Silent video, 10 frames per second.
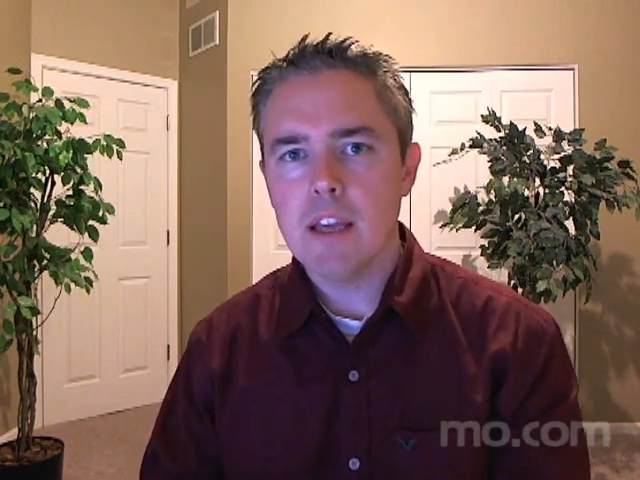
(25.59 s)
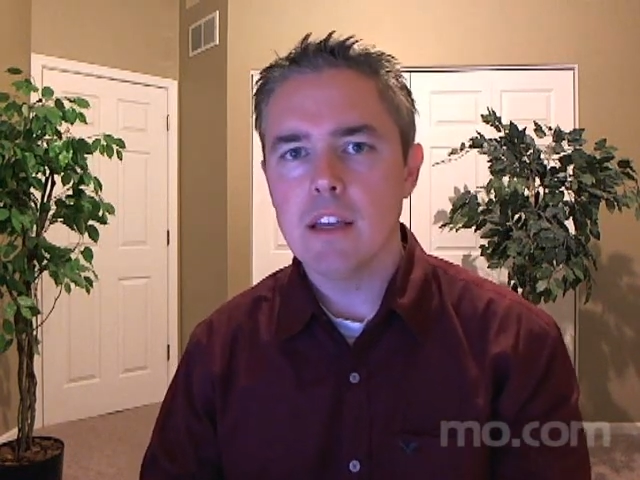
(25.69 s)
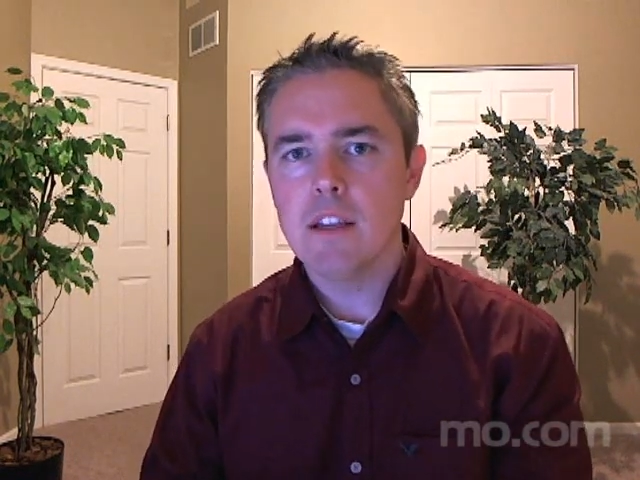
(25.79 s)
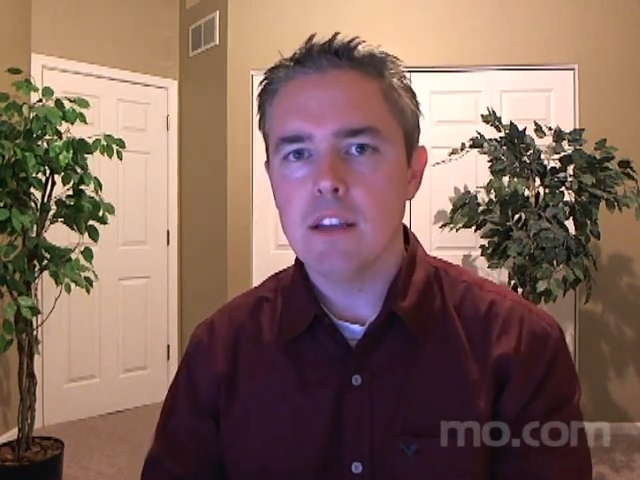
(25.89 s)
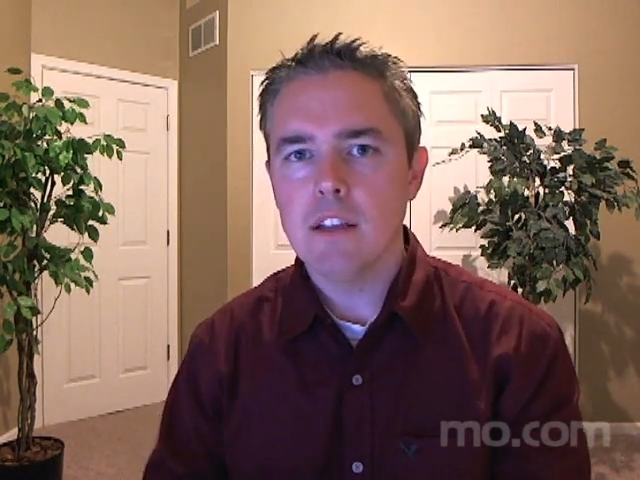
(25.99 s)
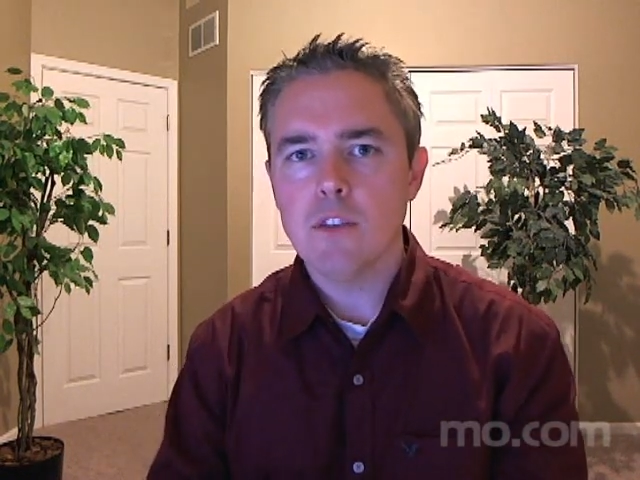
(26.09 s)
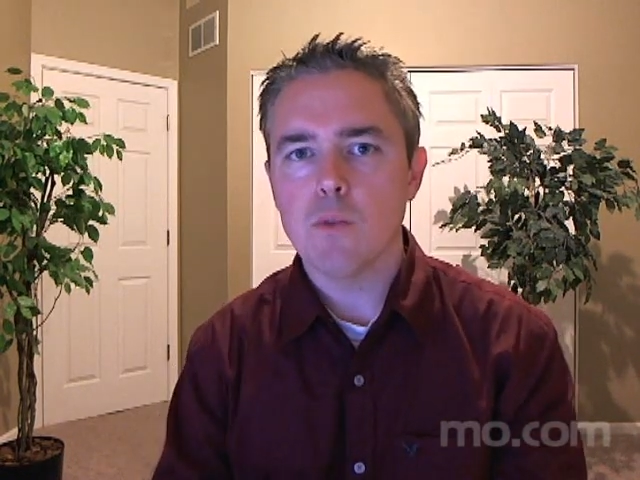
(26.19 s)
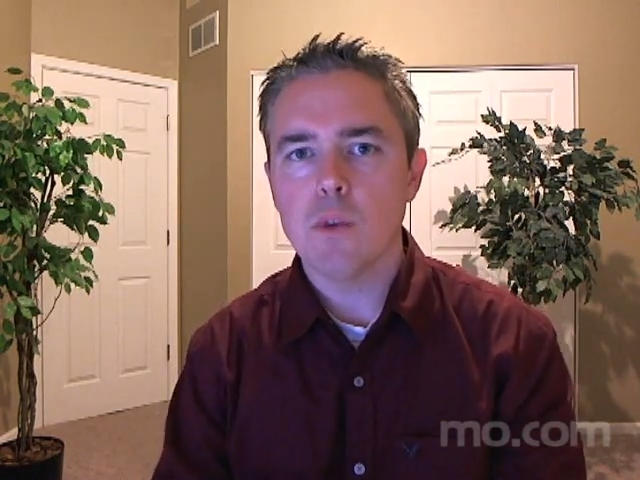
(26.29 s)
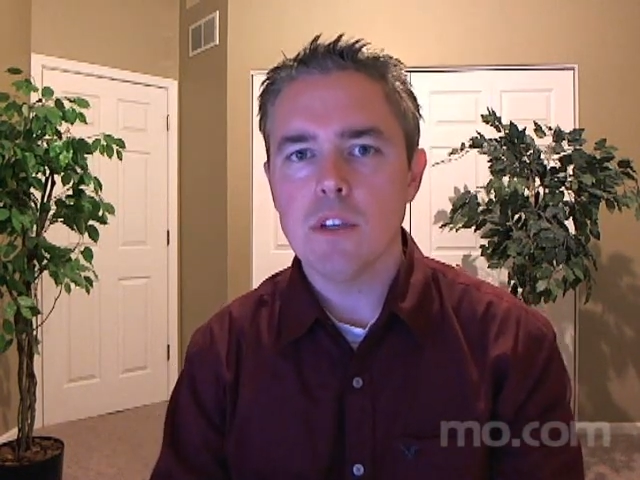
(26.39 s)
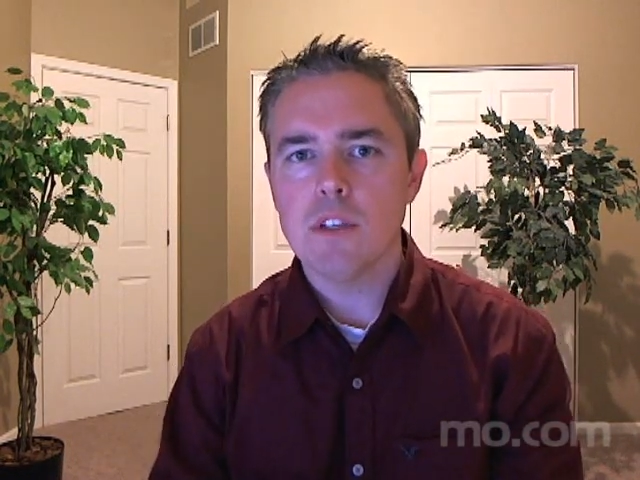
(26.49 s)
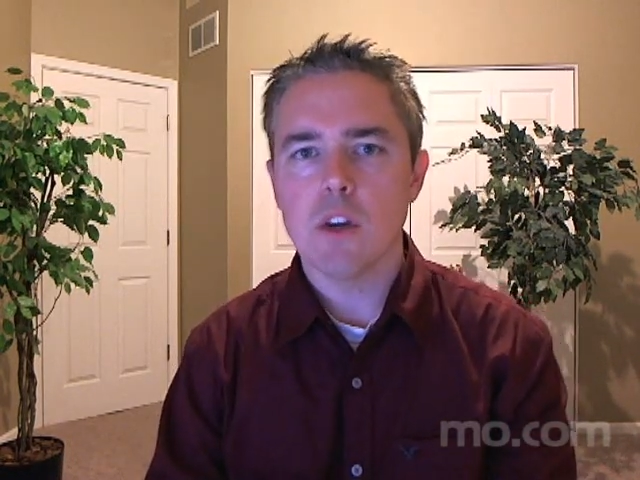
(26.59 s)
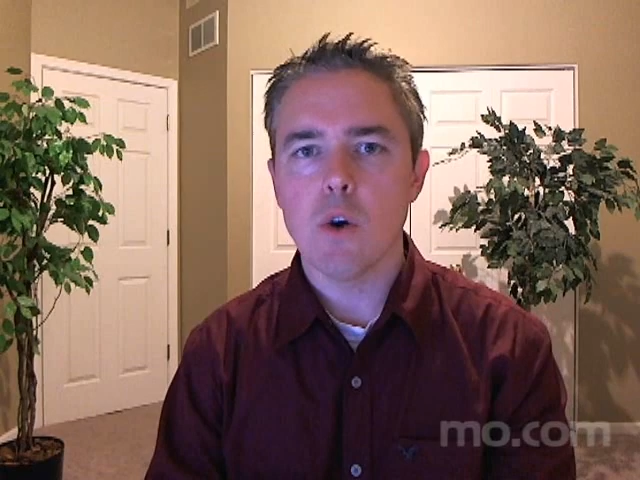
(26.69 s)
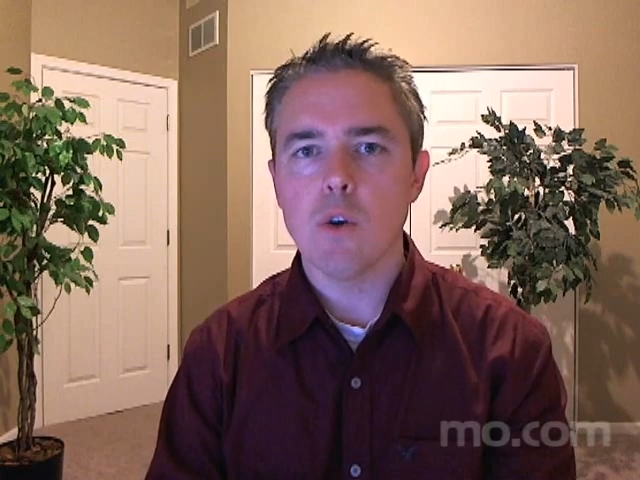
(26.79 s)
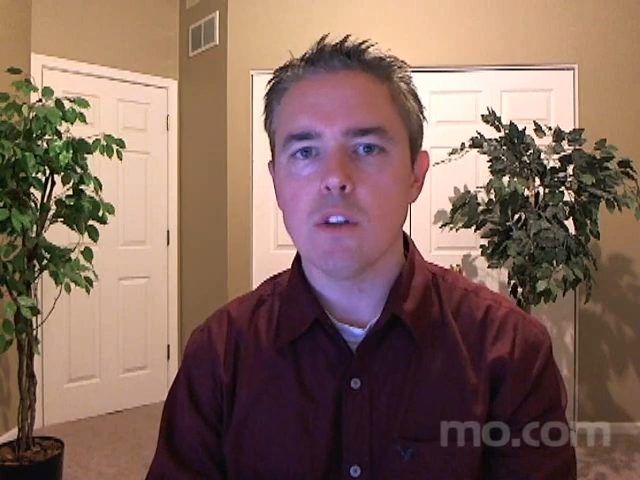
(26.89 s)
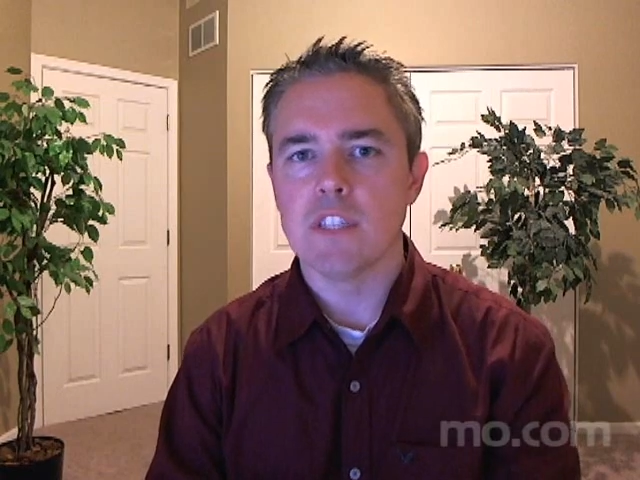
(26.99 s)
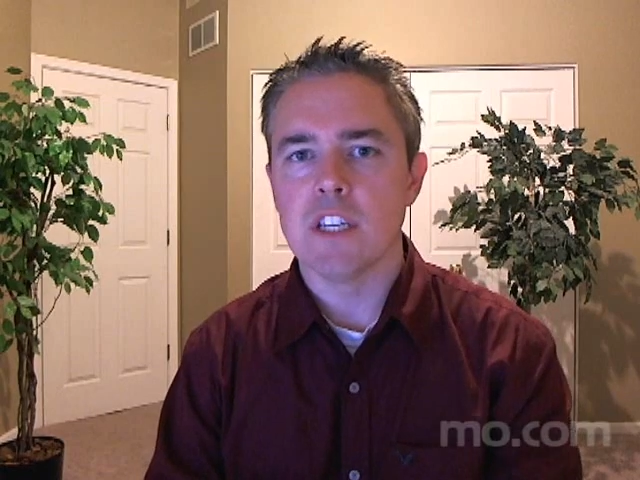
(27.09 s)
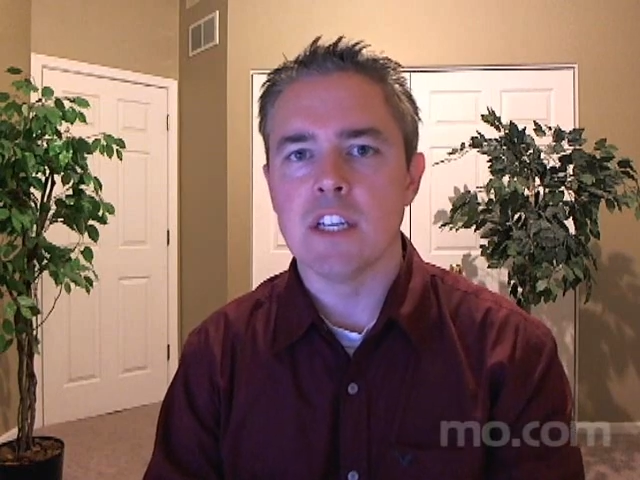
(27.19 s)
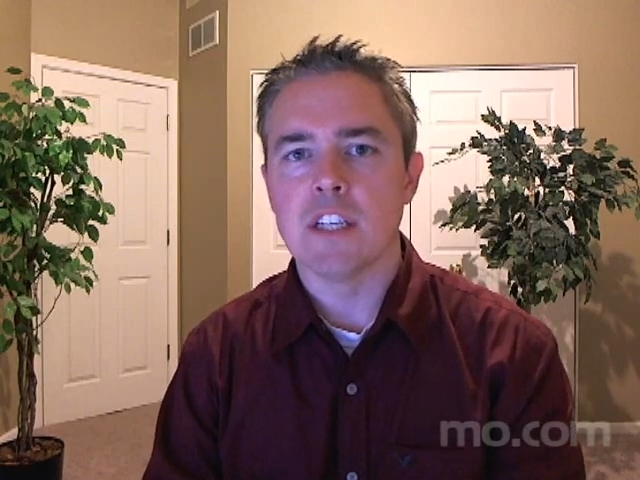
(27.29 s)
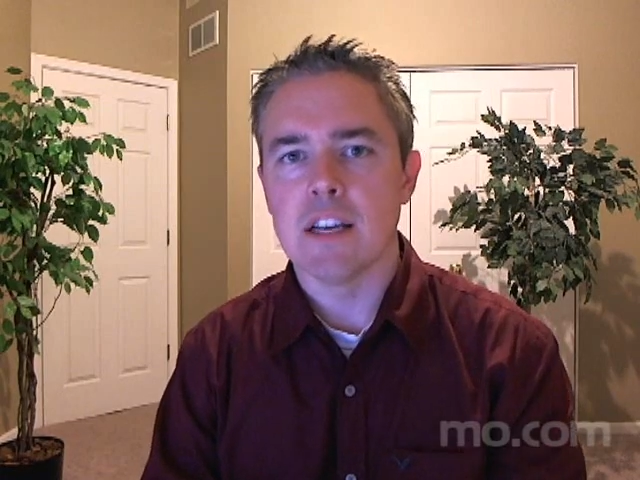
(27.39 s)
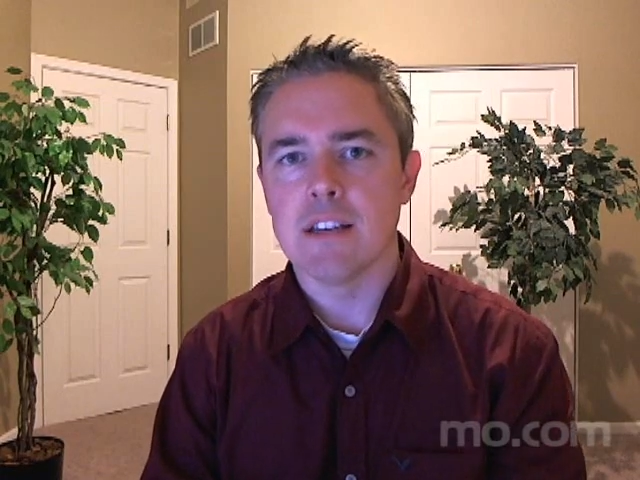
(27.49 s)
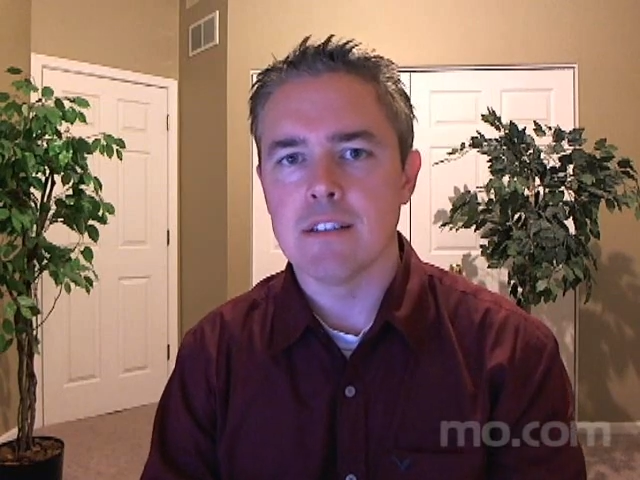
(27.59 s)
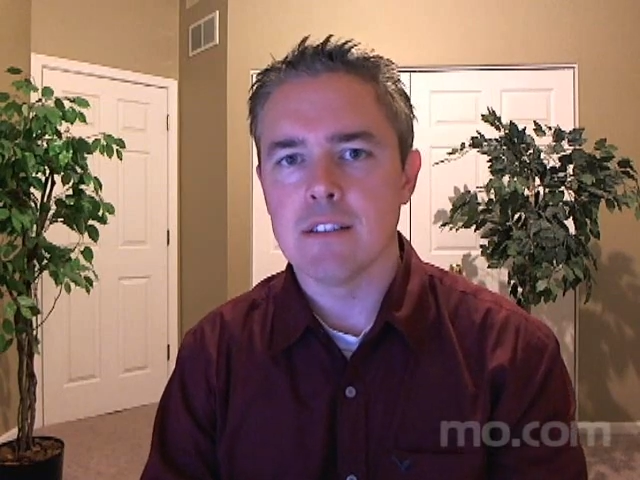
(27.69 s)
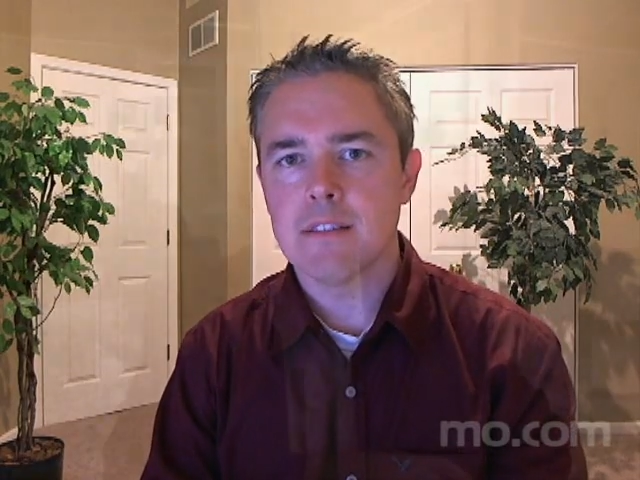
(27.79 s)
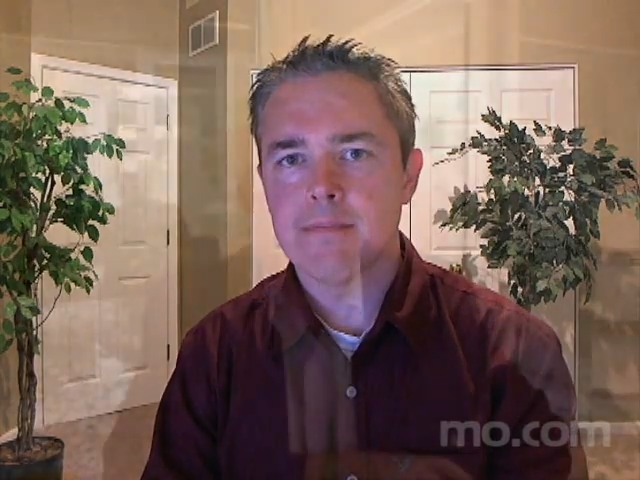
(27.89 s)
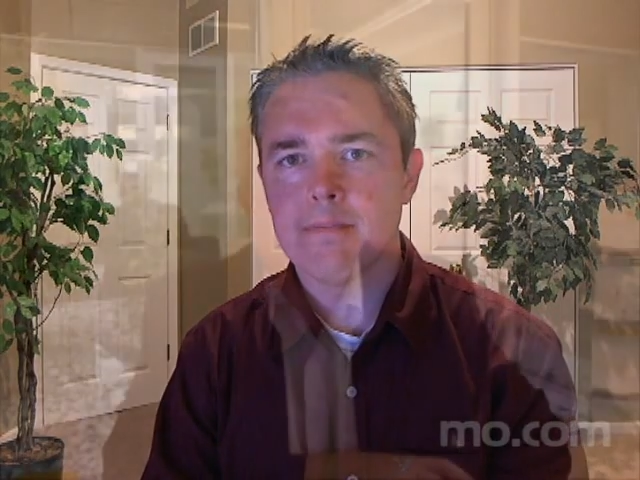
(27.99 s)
Can you tell us what is the goal of Agendize?